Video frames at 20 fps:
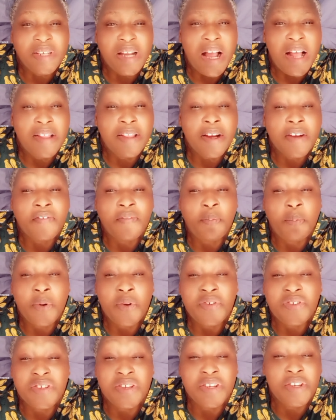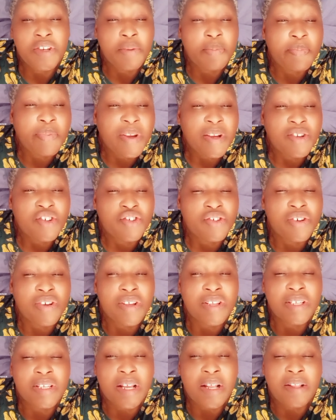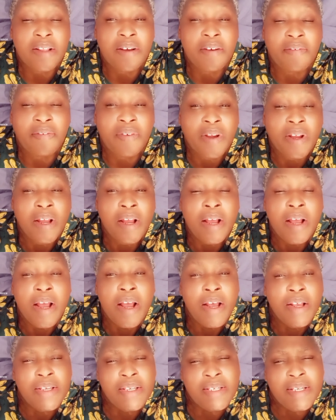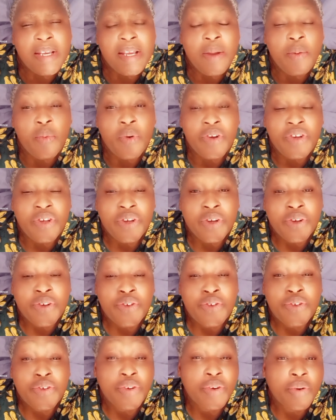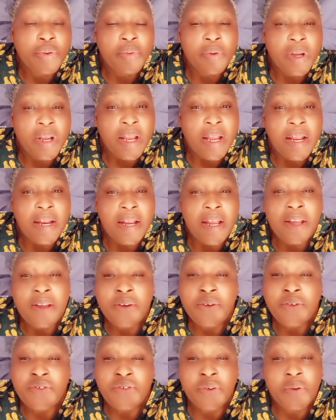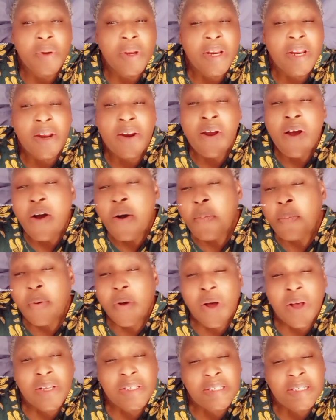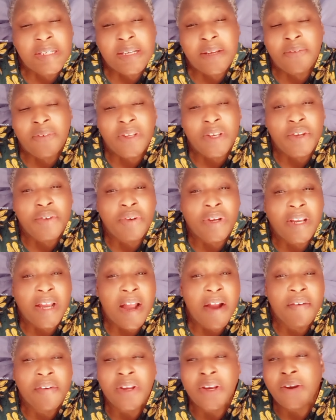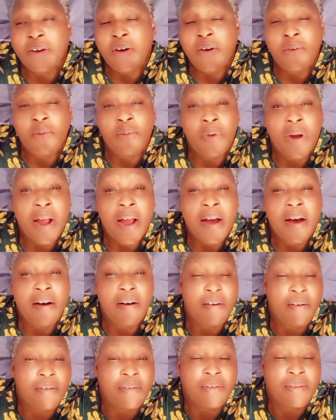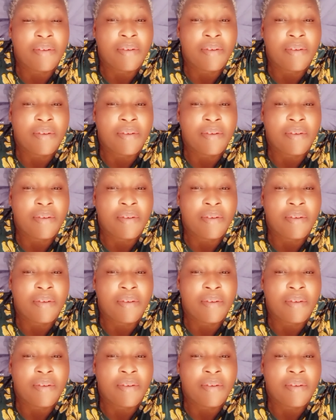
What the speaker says: I love posting your pictures. I love seeing what you're doing. And you're doing it all positively. You carry it all well.